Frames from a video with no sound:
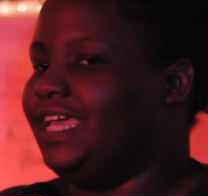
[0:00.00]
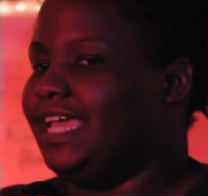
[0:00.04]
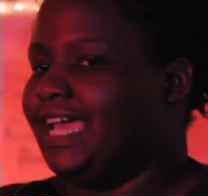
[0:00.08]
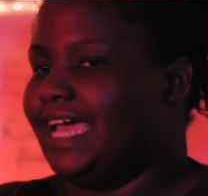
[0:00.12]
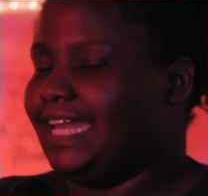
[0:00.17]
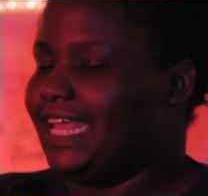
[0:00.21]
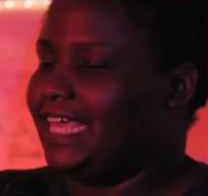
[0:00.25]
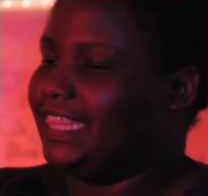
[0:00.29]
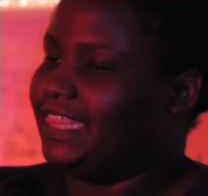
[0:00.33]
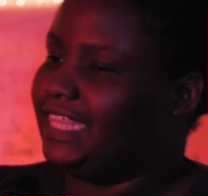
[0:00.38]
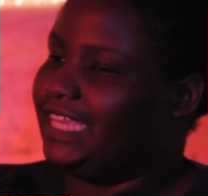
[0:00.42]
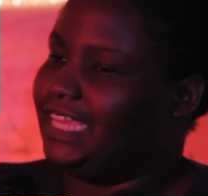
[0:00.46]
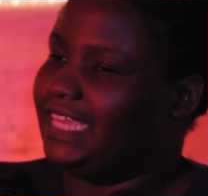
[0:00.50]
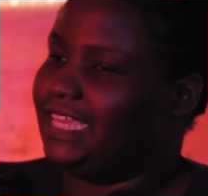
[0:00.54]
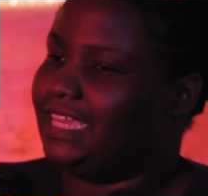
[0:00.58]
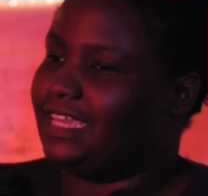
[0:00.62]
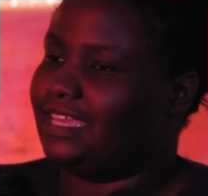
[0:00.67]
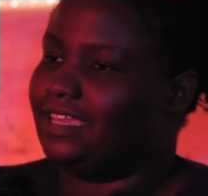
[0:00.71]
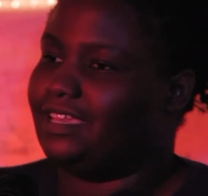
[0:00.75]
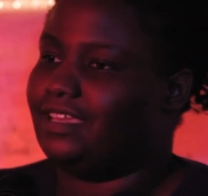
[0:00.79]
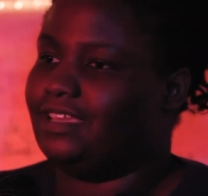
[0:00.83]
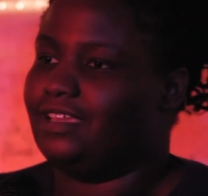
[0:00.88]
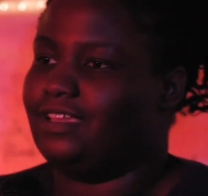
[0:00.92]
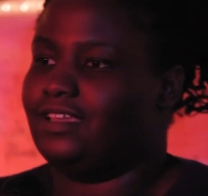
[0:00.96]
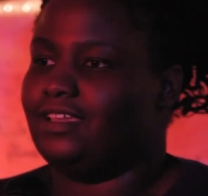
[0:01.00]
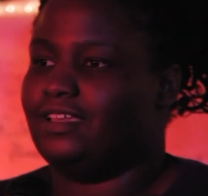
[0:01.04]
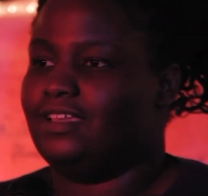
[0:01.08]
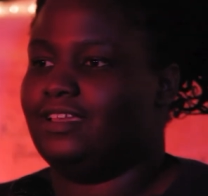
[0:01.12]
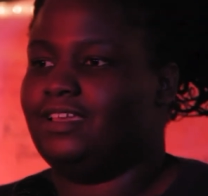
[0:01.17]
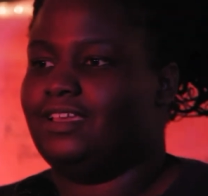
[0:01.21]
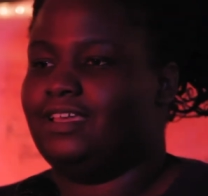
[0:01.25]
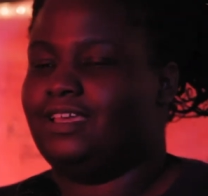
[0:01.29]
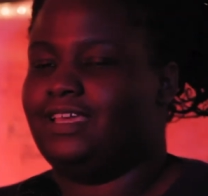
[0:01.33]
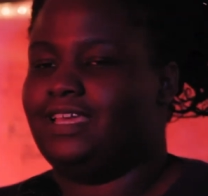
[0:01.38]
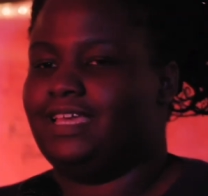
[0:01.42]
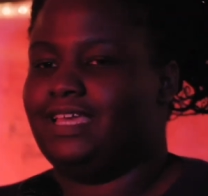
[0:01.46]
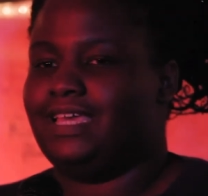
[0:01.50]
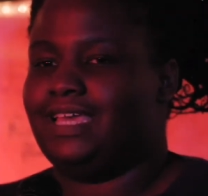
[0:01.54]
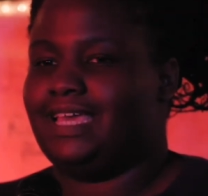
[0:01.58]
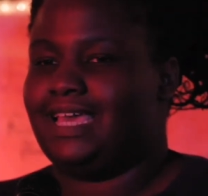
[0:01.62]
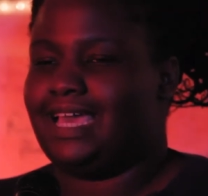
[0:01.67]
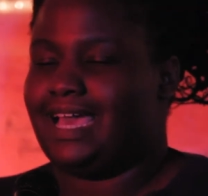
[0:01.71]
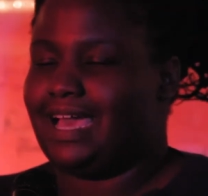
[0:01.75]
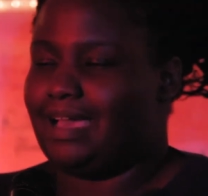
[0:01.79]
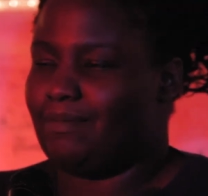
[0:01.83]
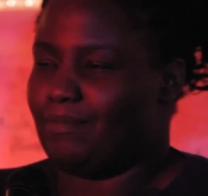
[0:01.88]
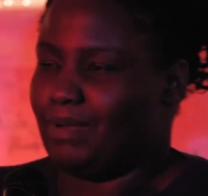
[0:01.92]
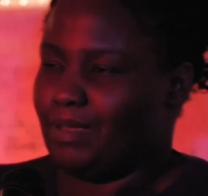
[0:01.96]
And I think,
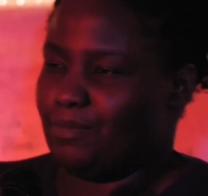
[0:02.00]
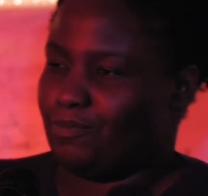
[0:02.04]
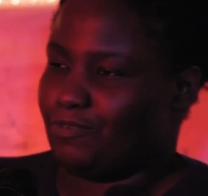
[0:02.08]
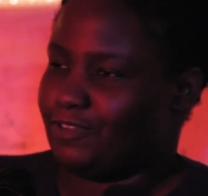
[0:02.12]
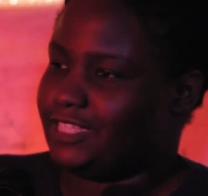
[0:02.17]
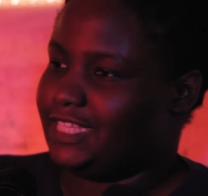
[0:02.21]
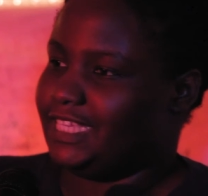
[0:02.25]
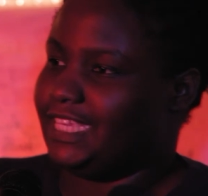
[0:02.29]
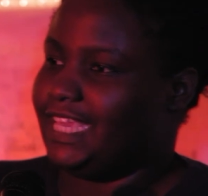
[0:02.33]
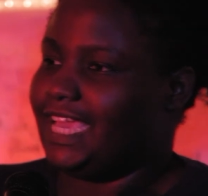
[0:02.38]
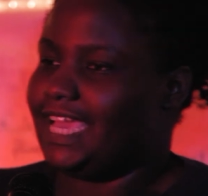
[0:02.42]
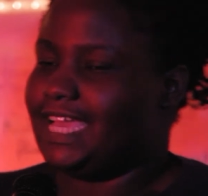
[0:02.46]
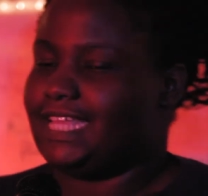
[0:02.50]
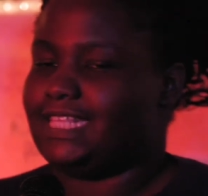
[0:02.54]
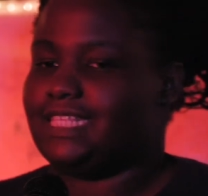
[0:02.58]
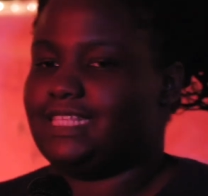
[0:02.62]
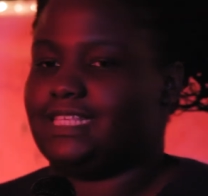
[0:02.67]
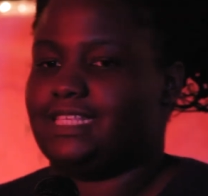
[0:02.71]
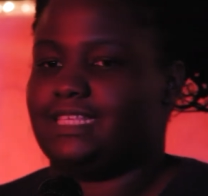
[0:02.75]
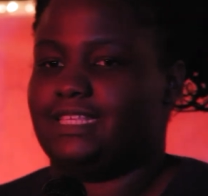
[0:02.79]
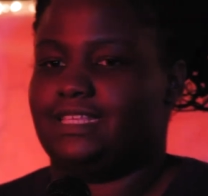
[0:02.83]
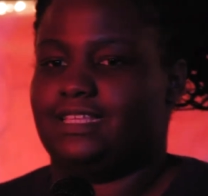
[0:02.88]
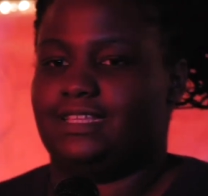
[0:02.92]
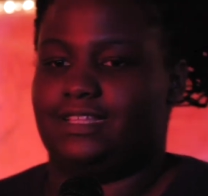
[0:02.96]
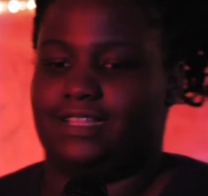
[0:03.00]
am I pretty yet?